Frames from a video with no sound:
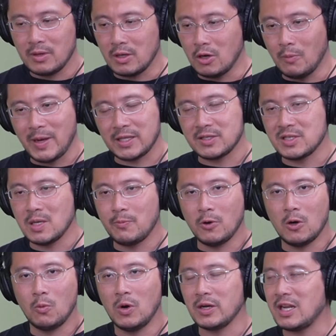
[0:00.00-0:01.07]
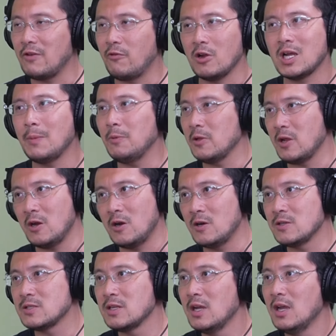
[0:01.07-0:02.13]
go back to Singapore, work there for a couple
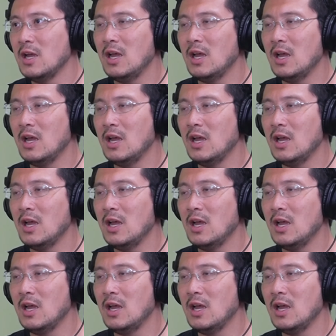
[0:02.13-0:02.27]
years,